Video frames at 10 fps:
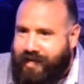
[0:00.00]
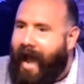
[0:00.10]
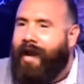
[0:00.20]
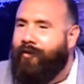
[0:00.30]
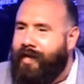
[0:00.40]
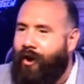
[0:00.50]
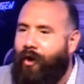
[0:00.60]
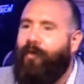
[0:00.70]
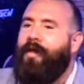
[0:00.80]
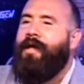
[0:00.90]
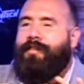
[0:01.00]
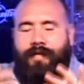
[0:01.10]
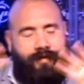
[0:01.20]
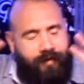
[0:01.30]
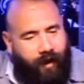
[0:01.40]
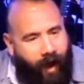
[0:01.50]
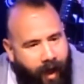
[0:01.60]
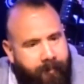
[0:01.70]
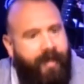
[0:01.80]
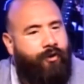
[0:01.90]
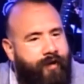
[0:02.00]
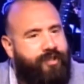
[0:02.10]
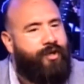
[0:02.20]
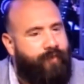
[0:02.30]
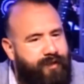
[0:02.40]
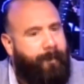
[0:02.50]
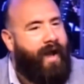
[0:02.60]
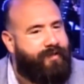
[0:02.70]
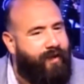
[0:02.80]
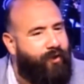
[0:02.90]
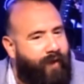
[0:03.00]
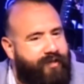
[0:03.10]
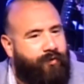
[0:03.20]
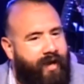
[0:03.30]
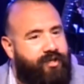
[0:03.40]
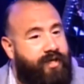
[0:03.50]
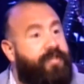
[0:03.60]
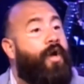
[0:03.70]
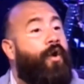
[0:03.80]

I already know that common Christian response on the resurrection is,